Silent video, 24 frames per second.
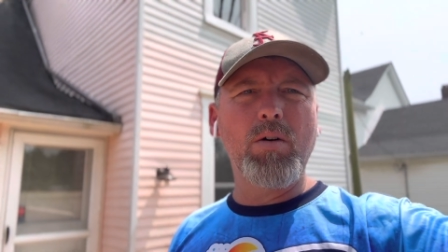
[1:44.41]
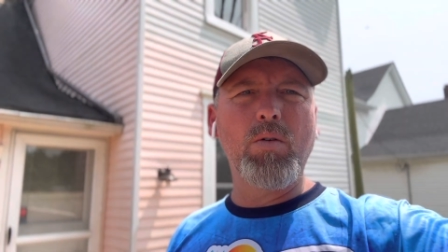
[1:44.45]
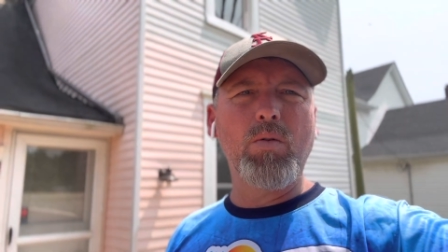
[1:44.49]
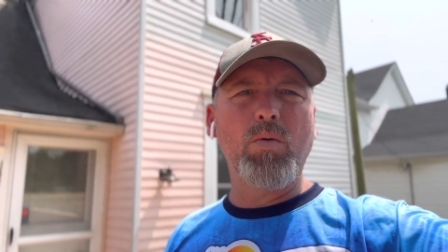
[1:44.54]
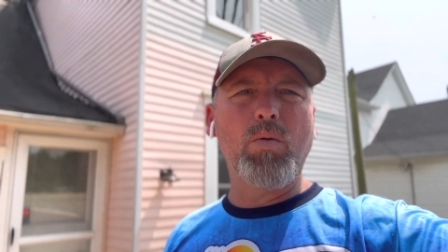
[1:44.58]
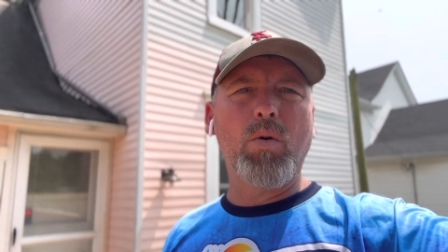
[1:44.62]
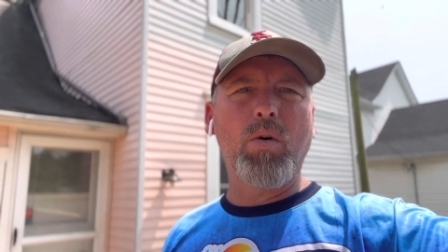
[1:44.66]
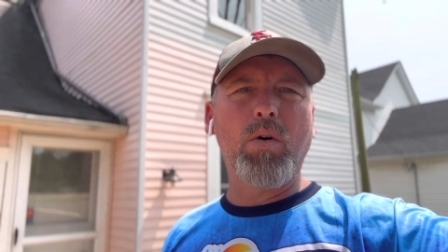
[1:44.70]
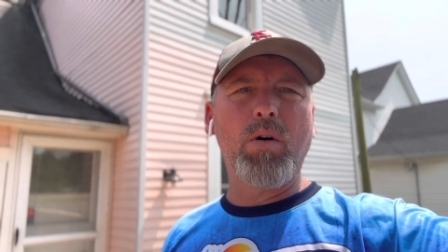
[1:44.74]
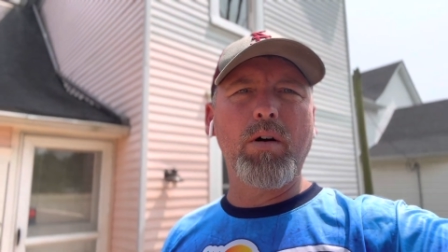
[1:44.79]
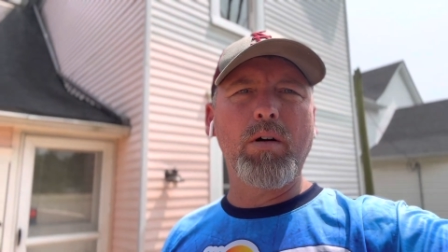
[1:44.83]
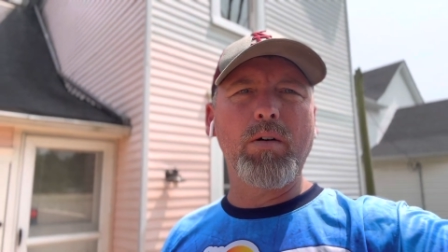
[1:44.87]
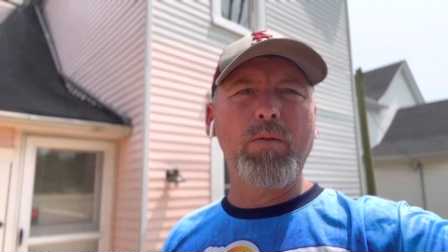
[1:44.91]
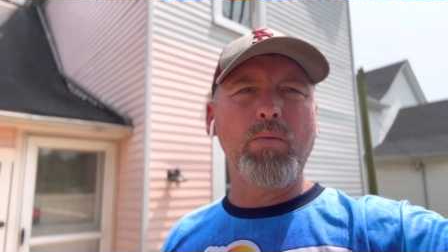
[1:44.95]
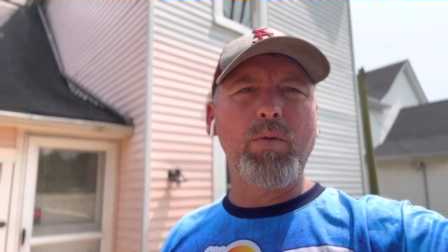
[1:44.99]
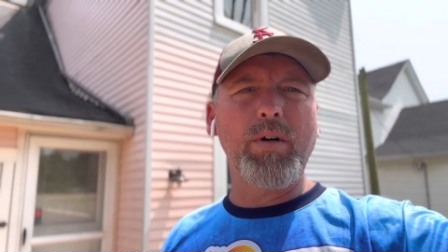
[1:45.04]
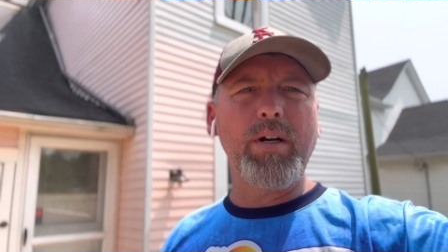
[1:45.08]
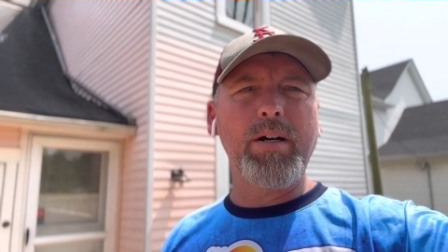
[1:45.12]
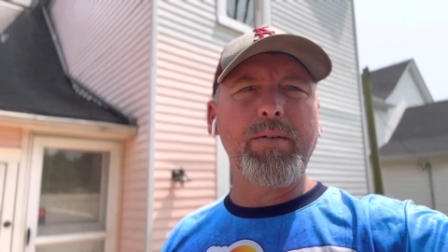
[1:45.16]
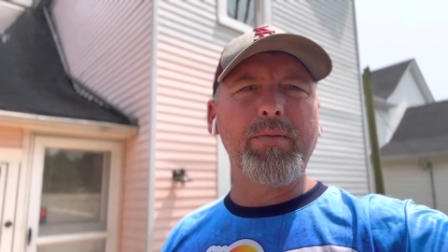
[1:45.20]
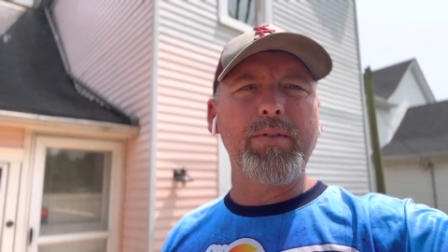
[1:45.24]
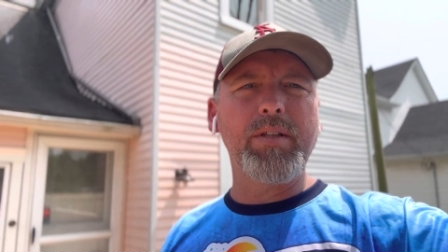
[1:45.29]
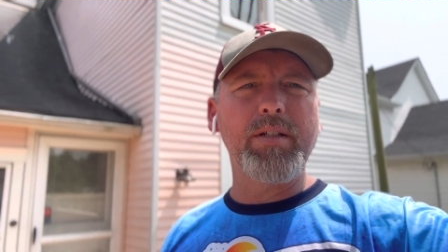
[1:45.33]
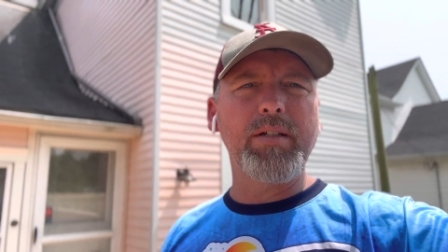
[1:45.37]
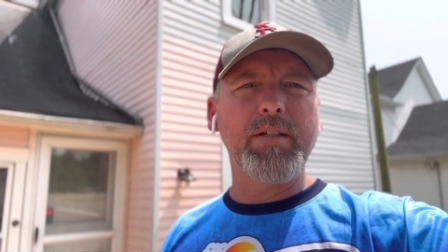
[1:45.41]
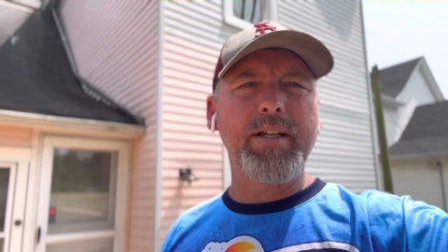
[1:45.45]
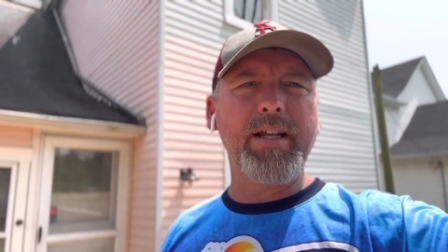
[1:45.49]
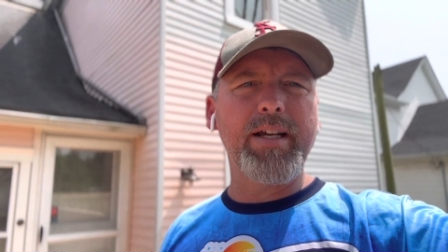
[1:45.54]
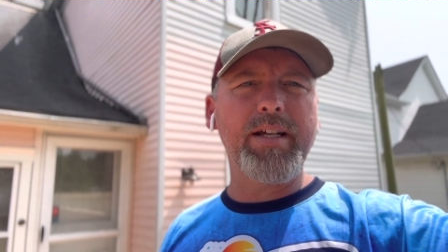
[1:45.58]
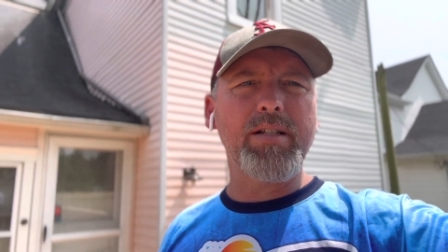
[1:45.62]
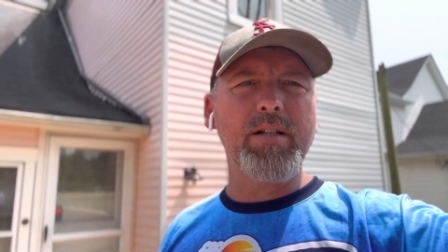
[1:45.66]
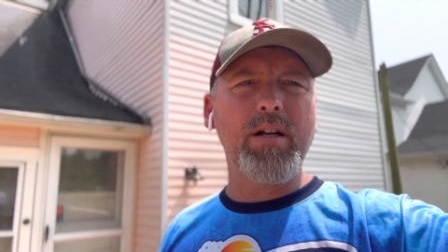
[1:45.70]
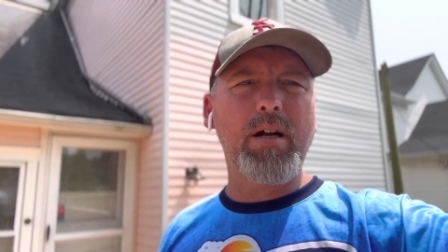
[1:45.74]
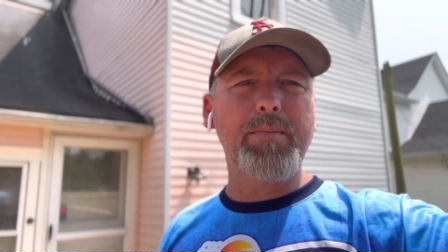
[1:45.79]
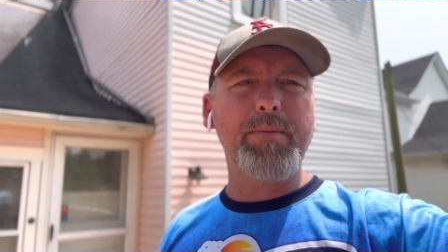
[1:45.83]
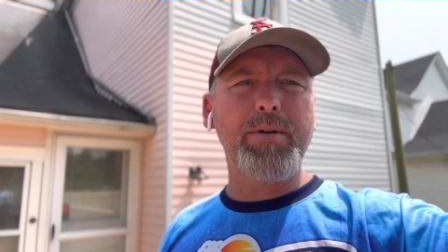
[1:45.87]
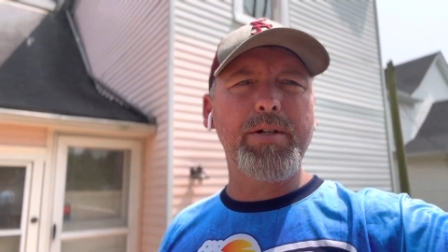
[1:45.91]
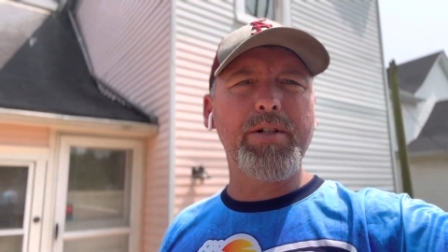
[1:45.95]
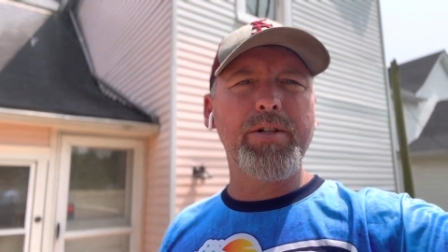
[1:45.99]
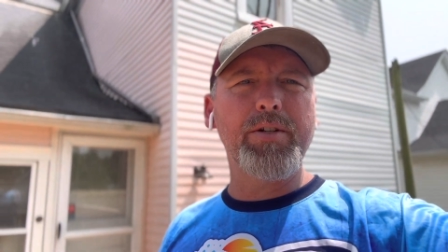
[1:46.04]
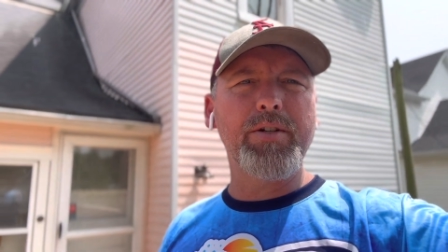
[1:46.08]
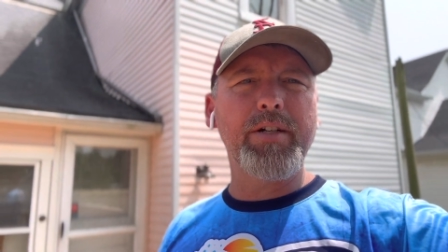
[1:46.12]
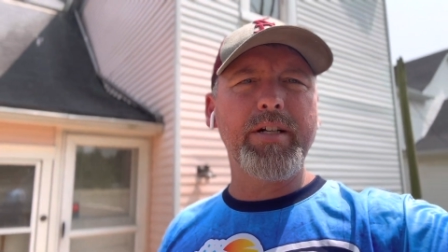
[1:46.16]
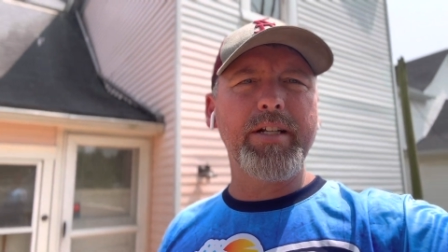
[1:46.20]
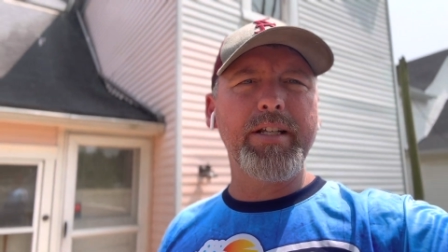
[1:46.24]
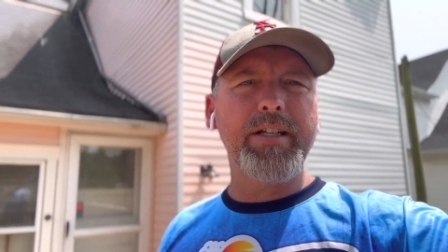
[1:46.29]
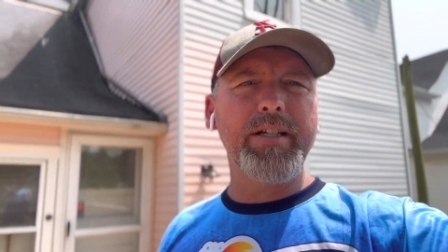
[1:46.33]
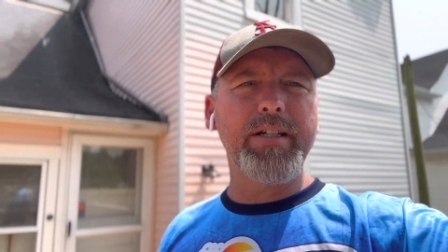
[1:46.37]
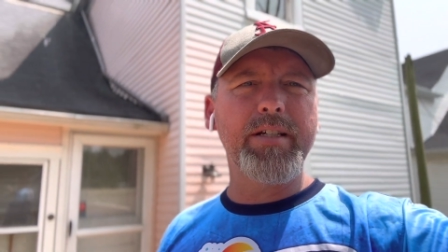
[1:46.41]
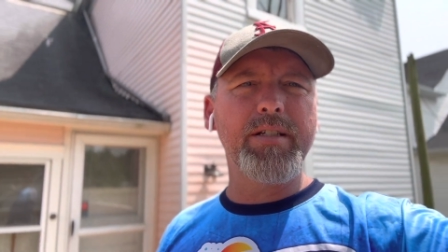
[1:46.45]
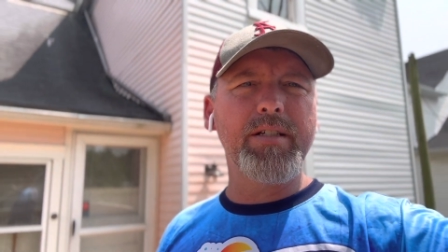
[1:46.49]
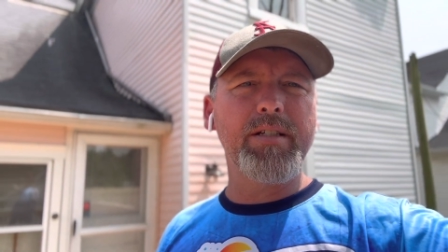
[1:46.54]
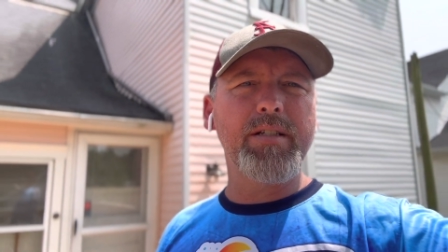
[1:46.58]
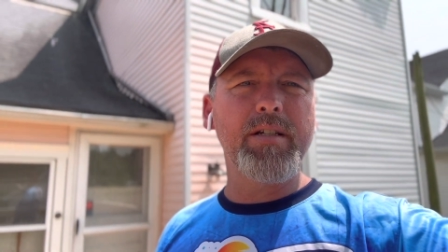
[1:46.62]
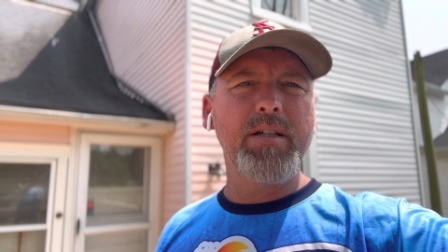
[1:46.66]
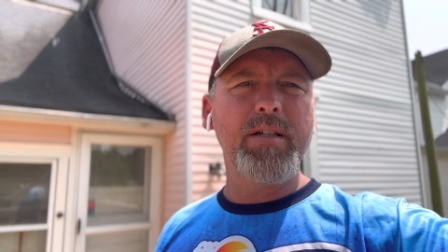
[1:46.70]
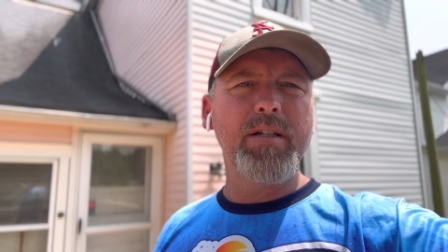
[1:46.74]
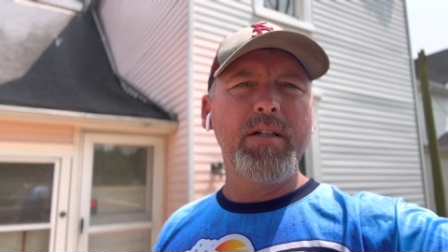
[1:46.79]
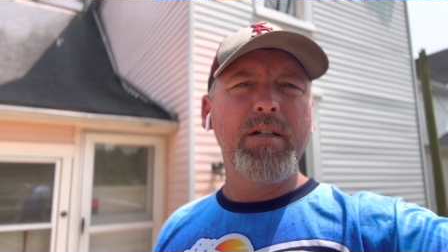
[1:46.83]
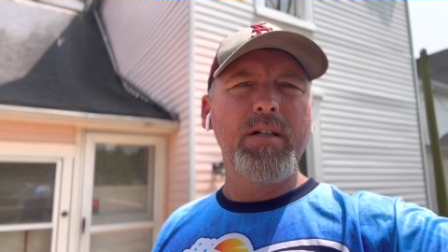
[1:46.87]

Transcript: or whatever the next opportunity is,